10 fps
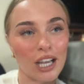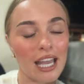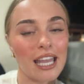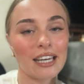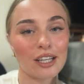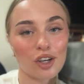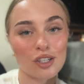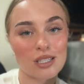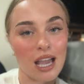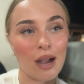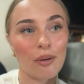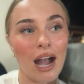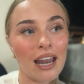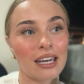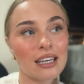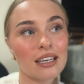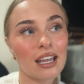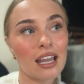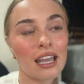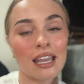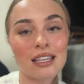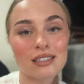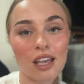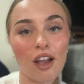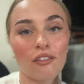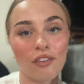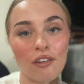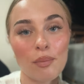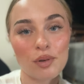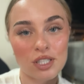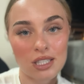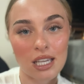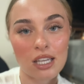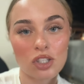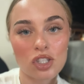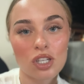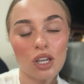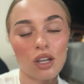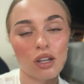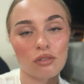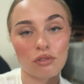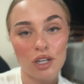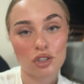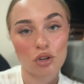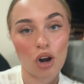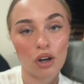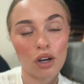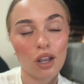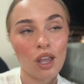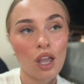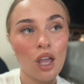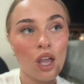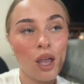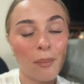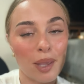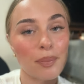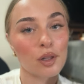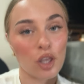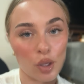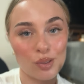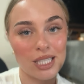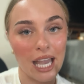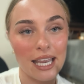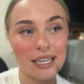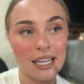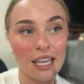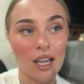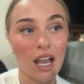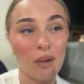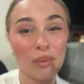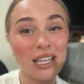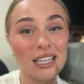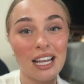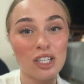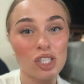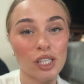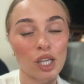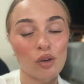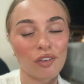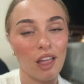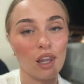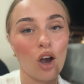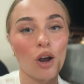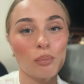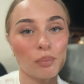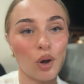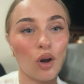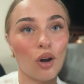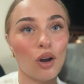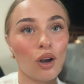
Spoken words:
in Koh Tao, and it is a very prestigious restaurant. People queue to get in here, and we didn't actually queue for that long, but